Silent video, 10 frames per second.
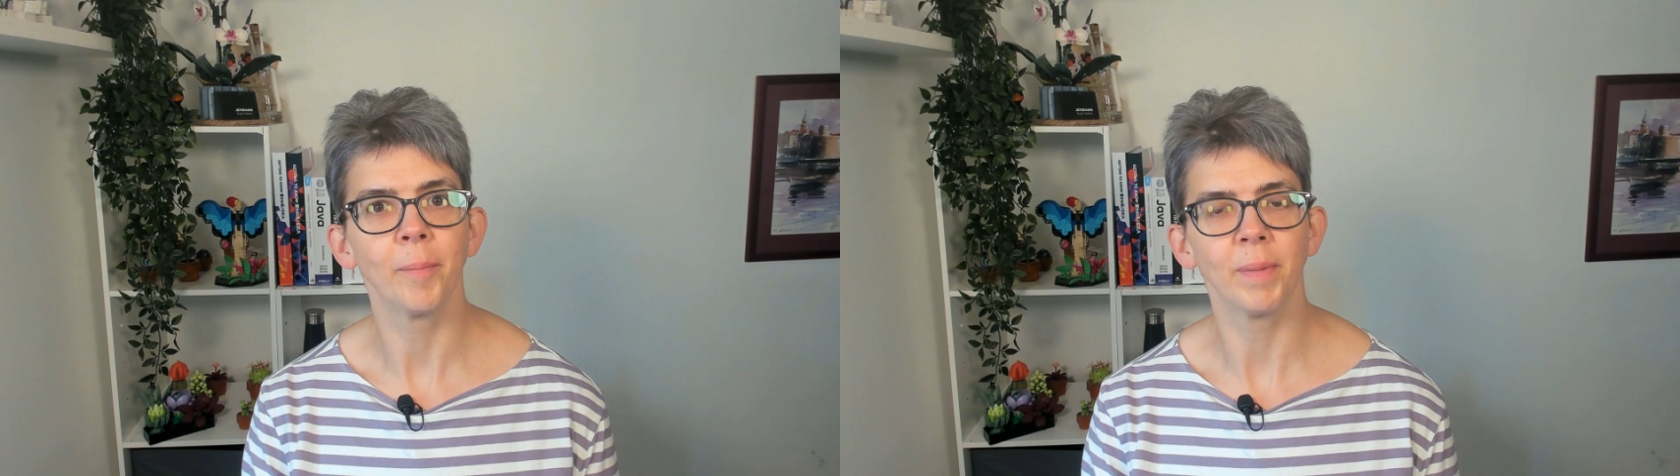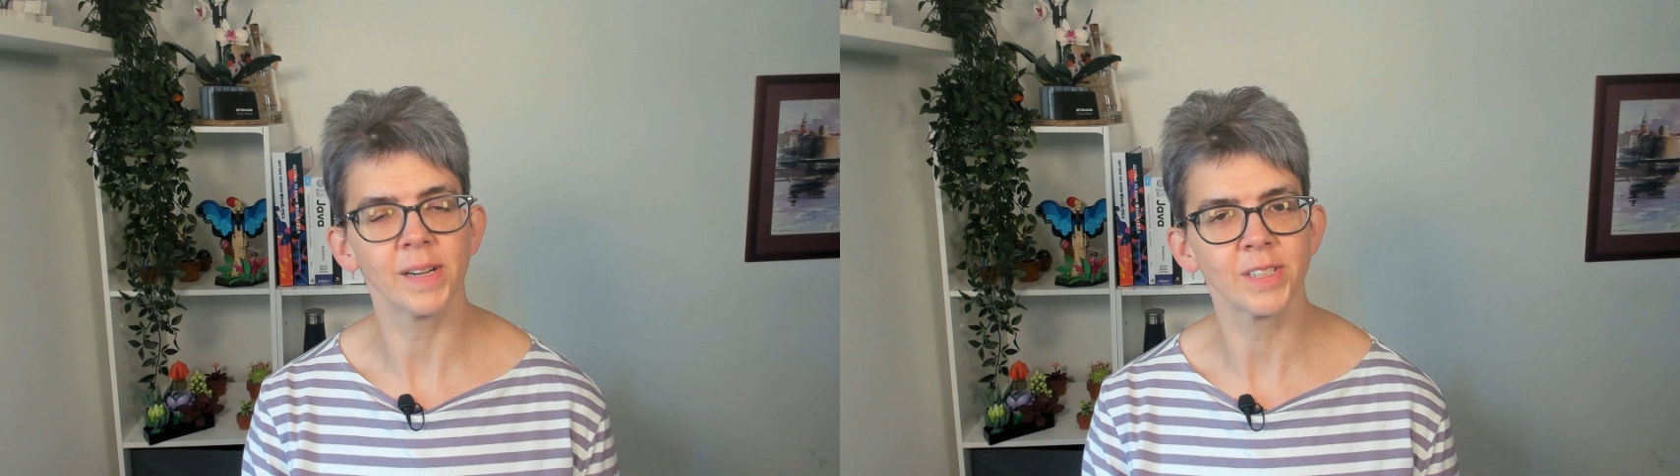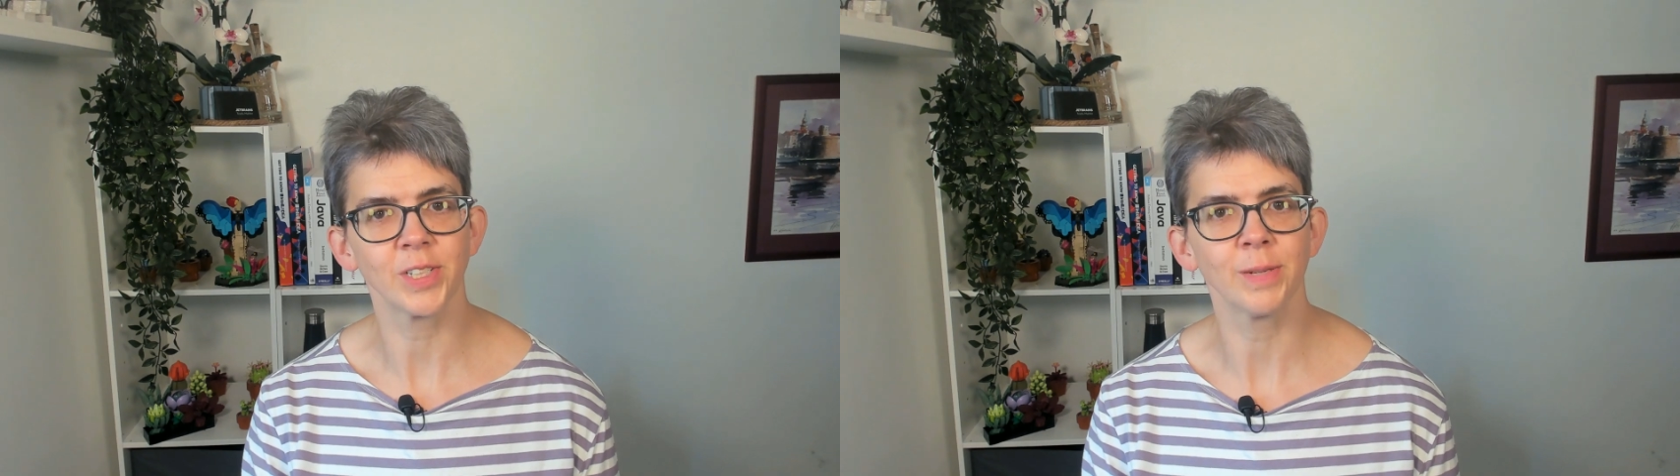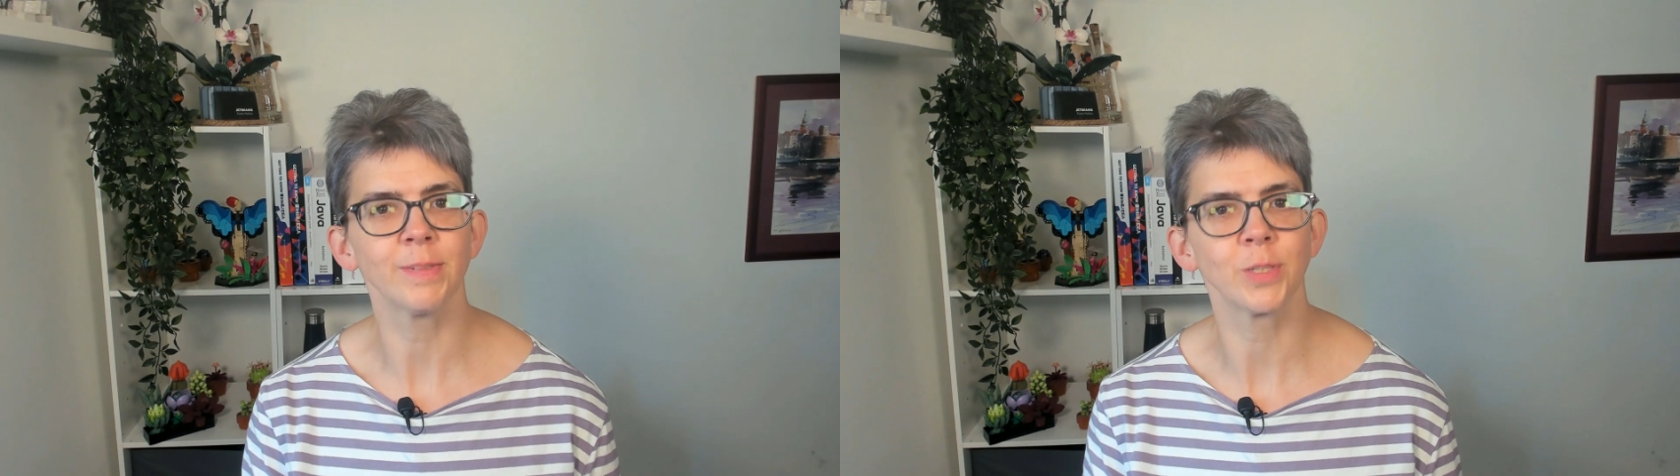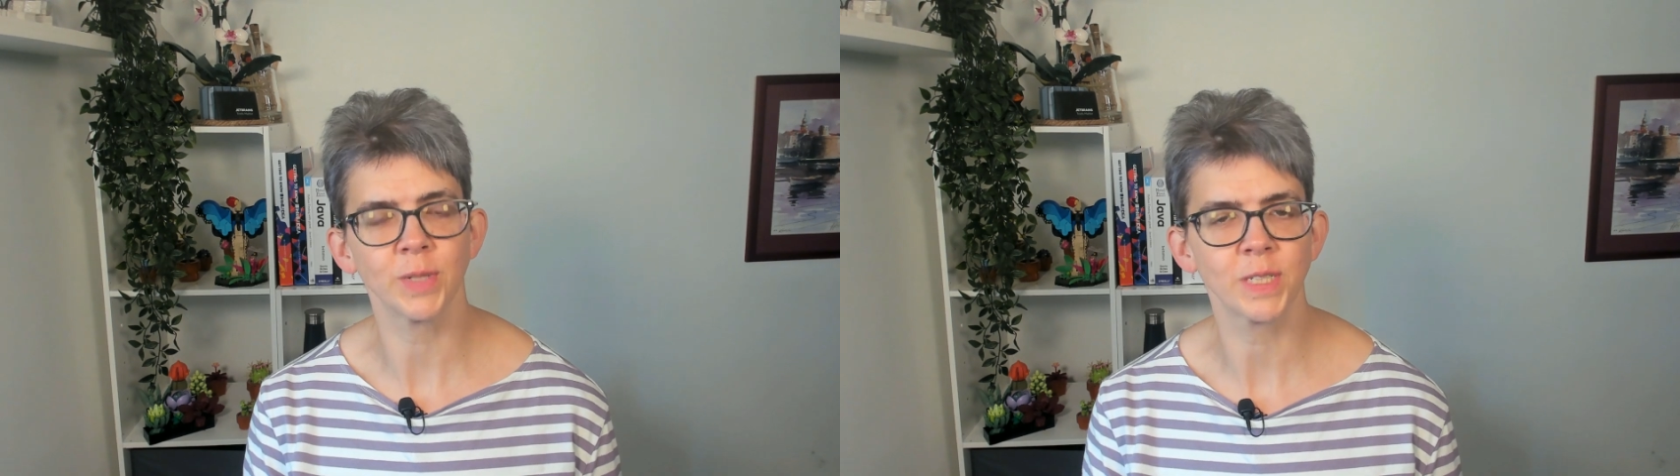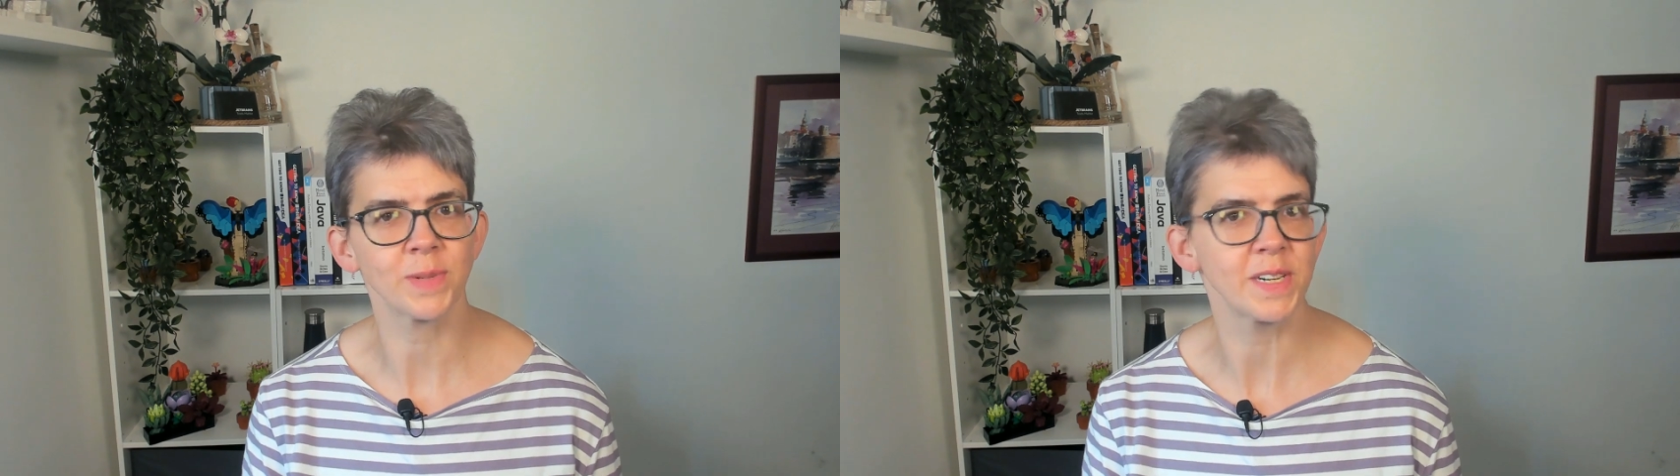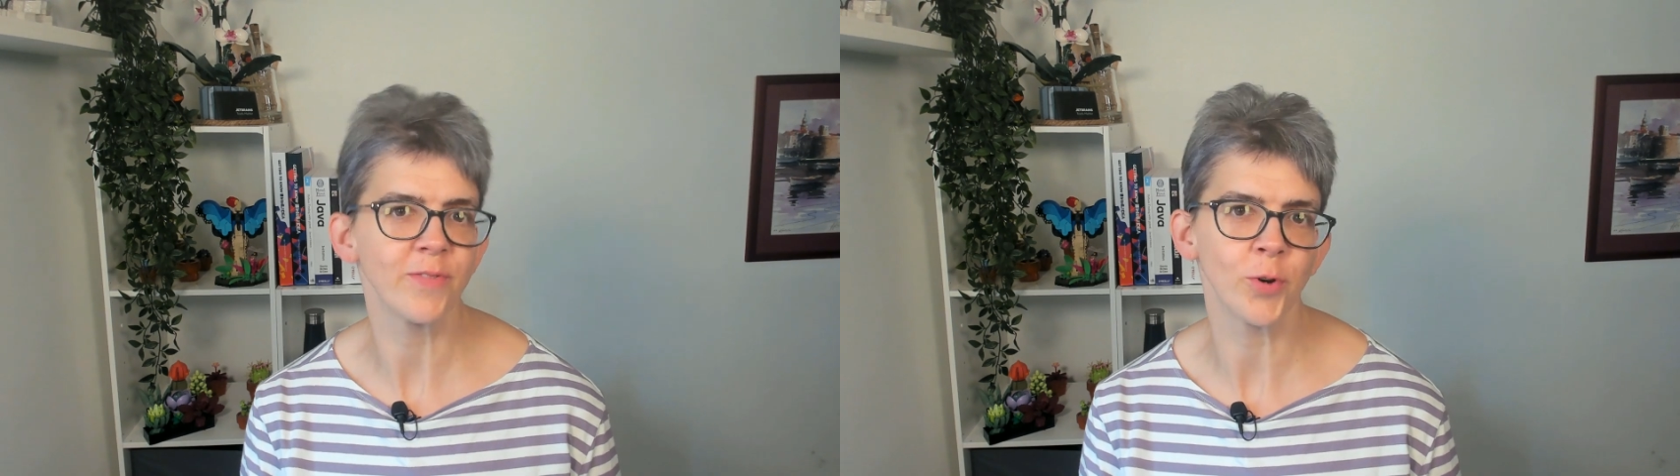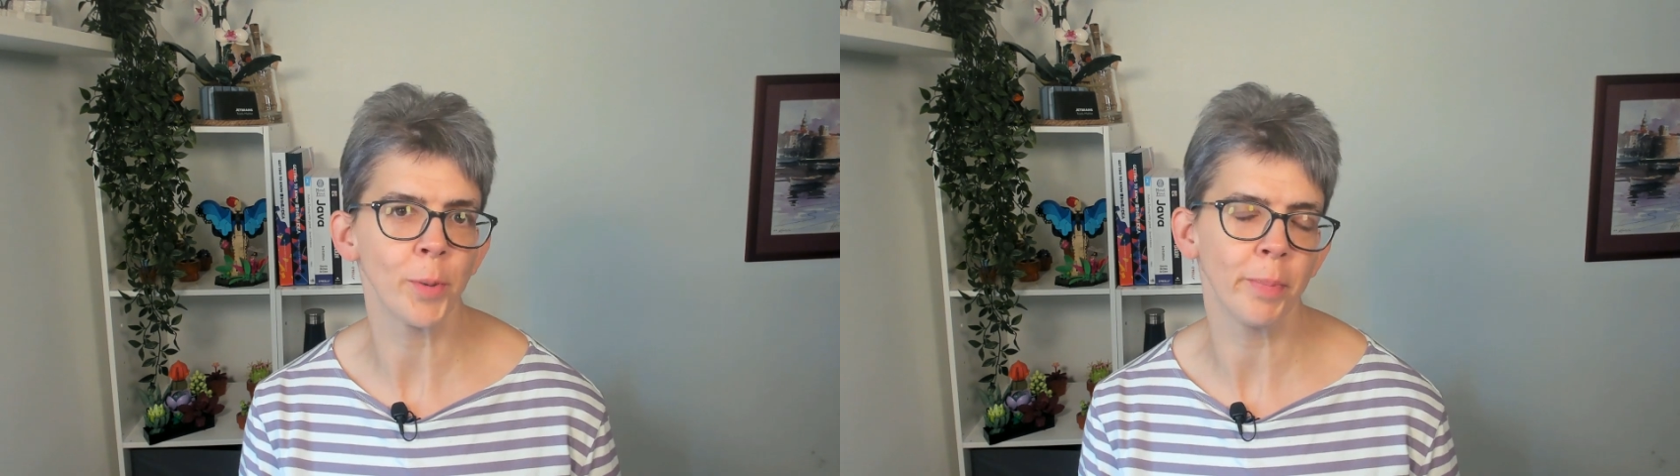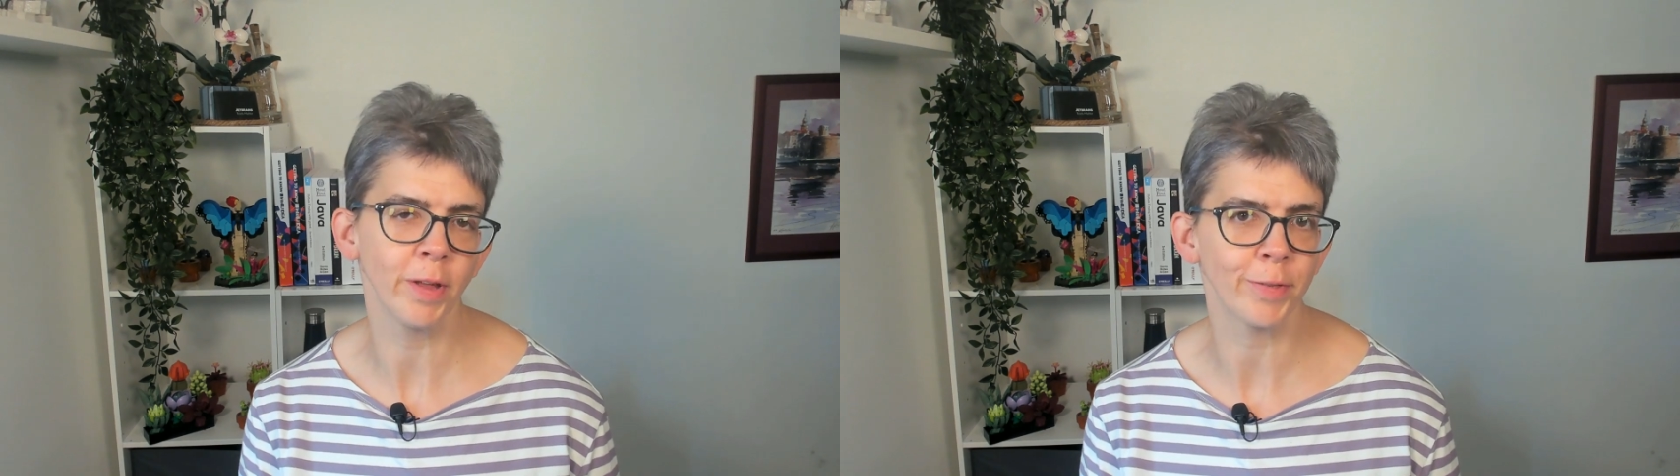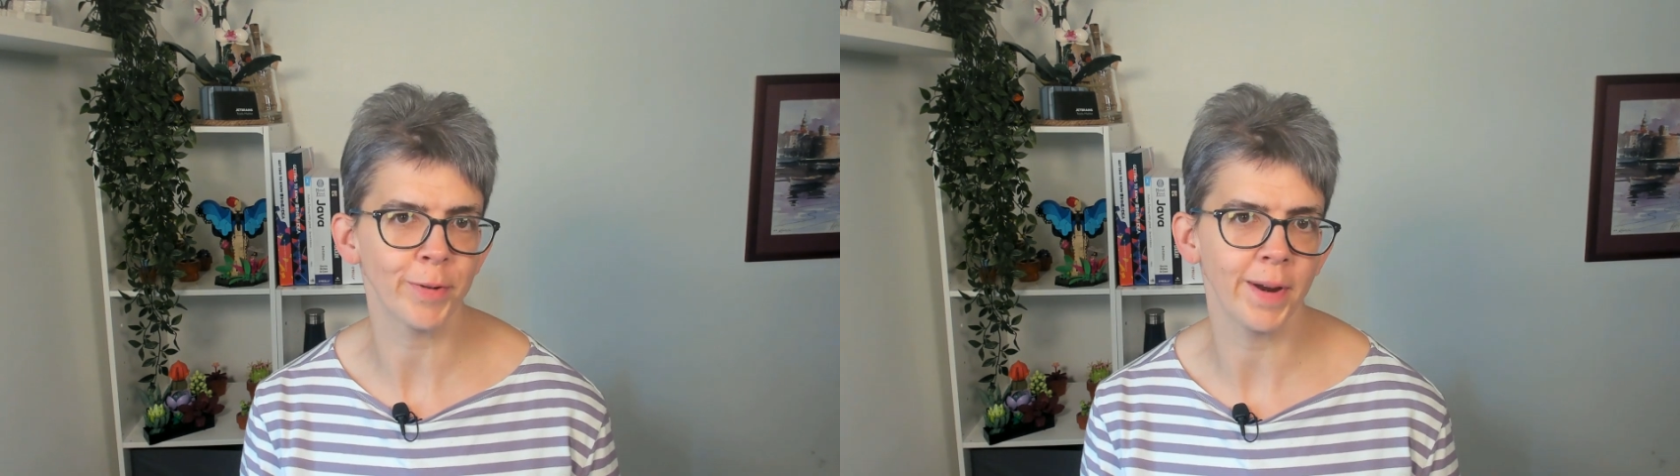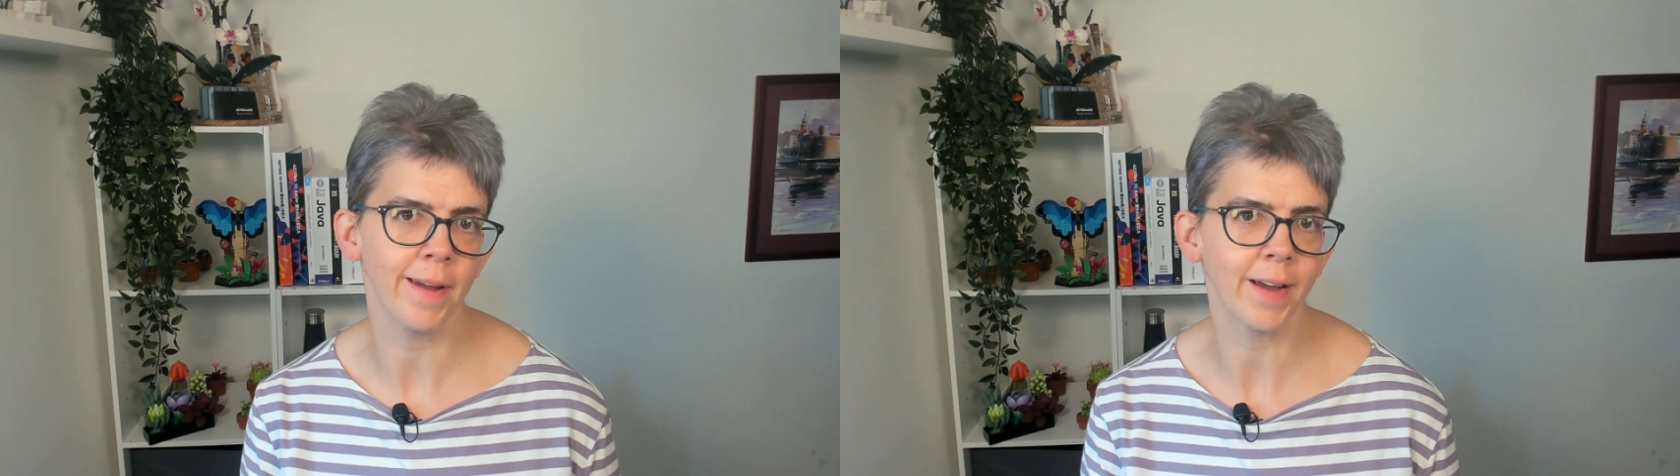PyCharm twenty twenty-four point three